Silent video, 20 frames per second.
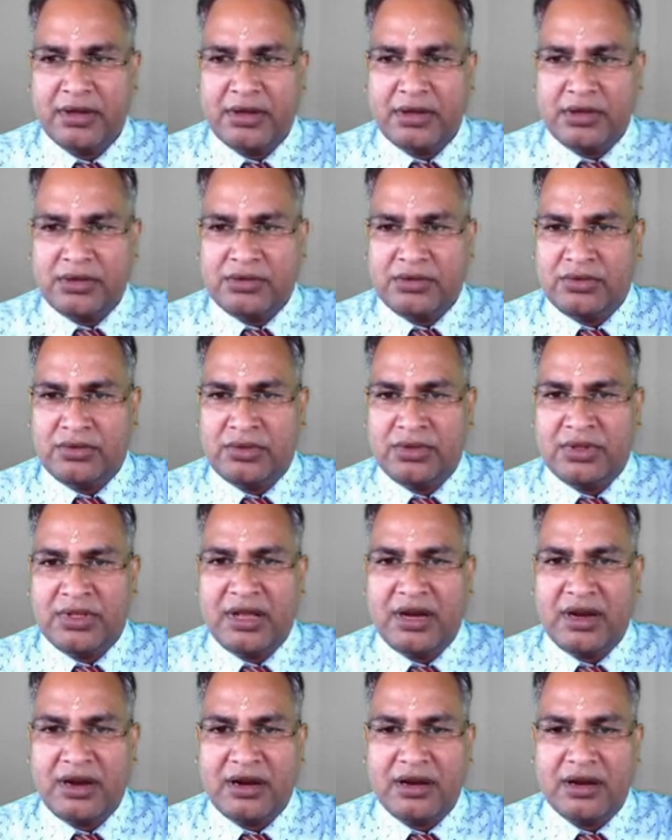So there
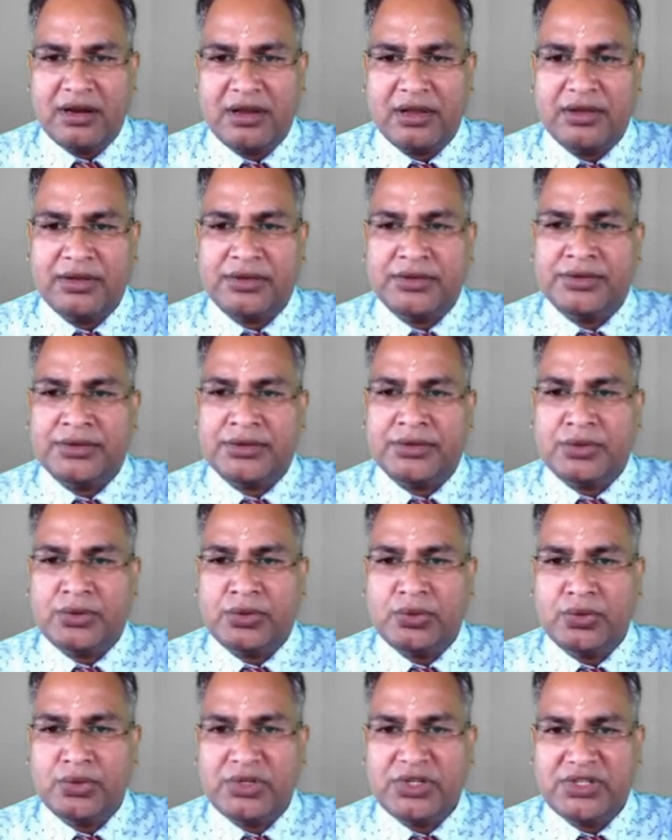are
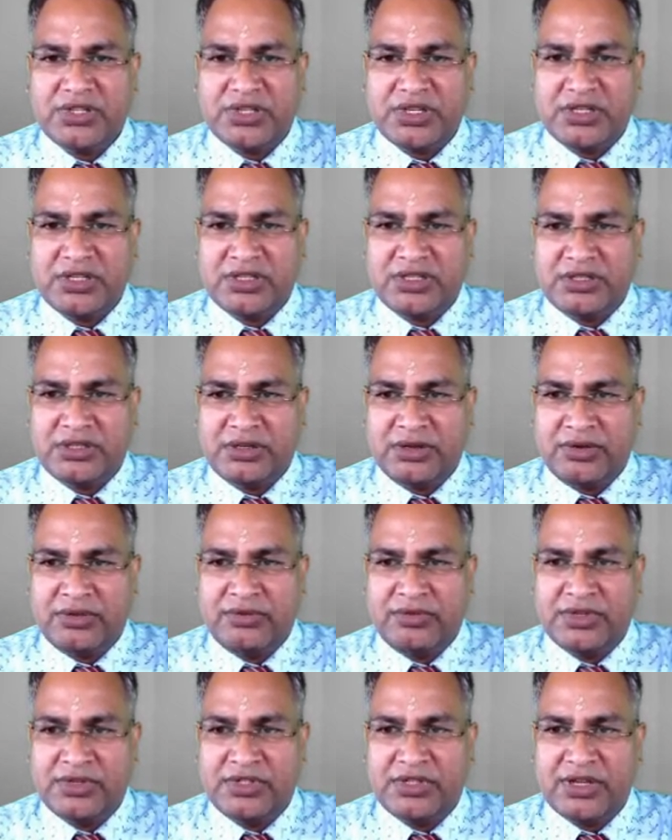two regions
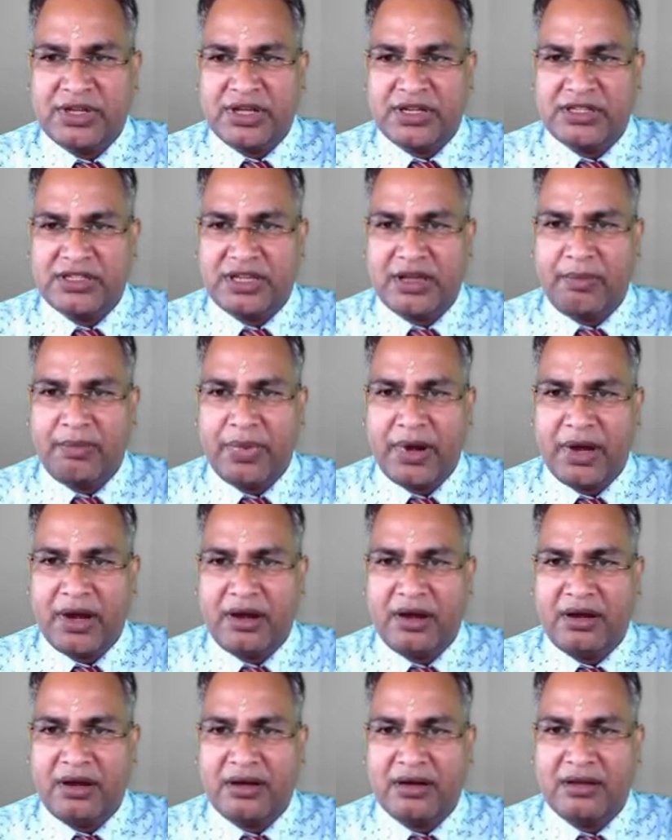which
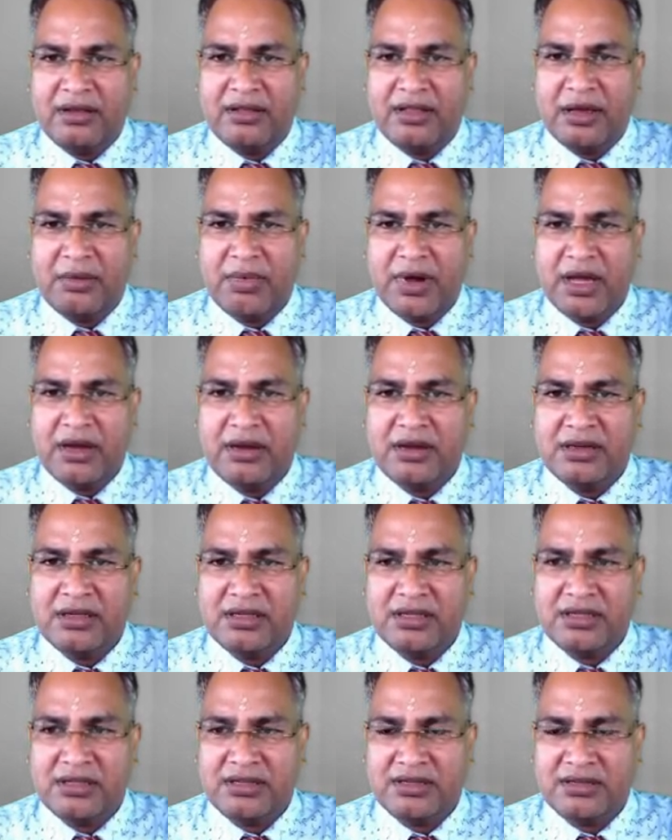separate the binary
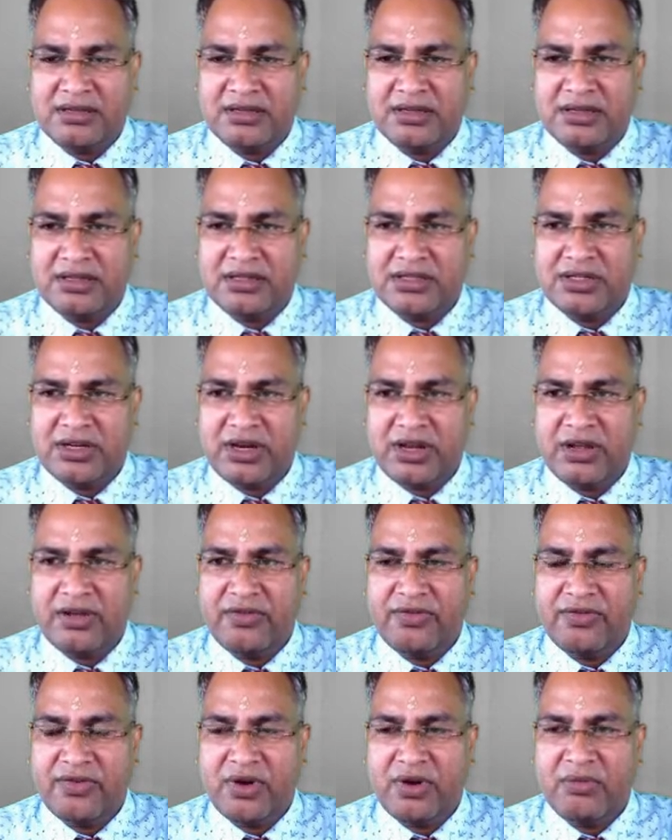search tree
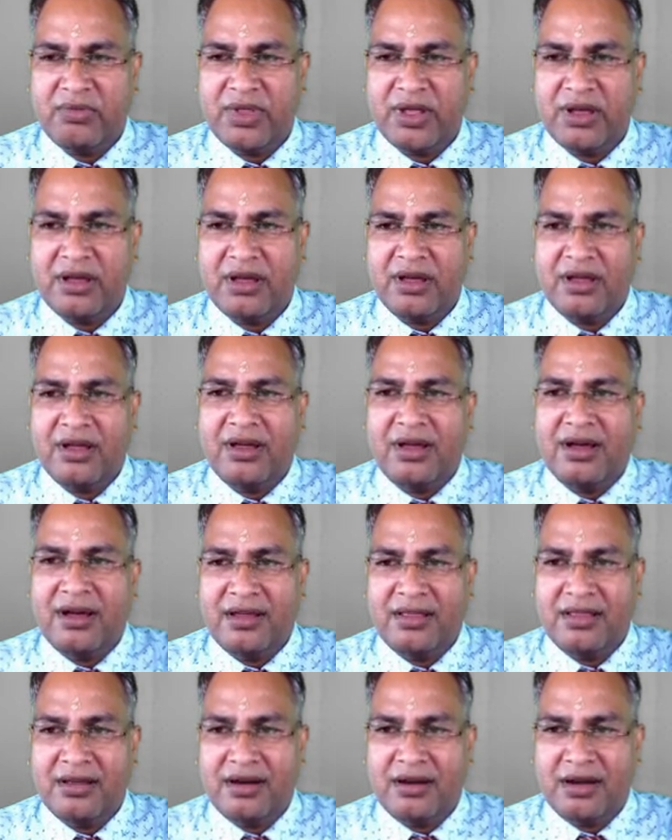from the
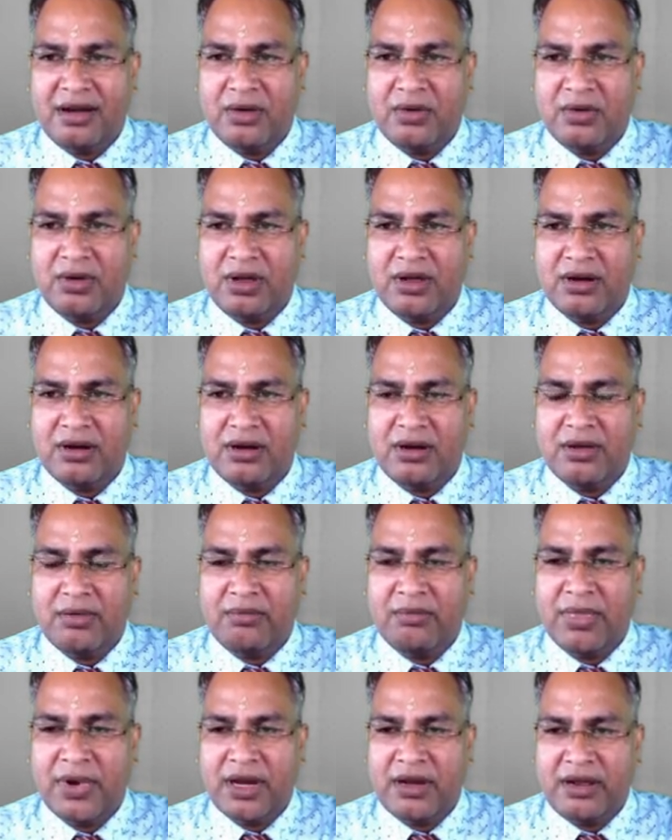other regular
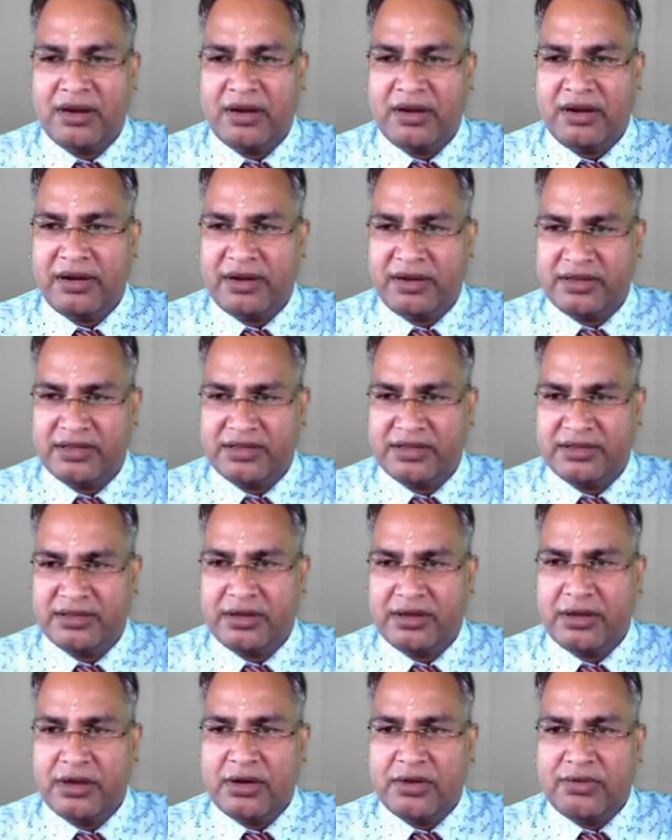binary trees.
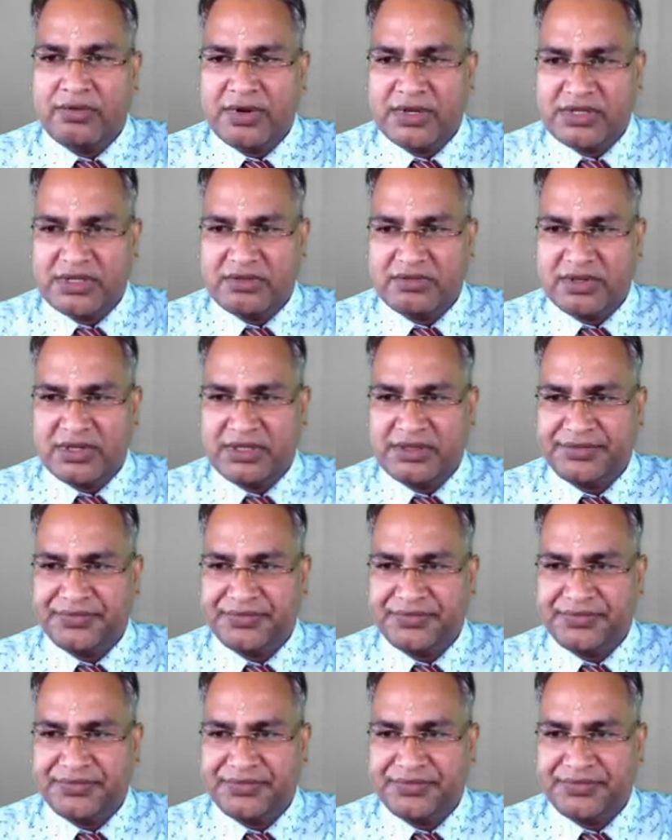First one,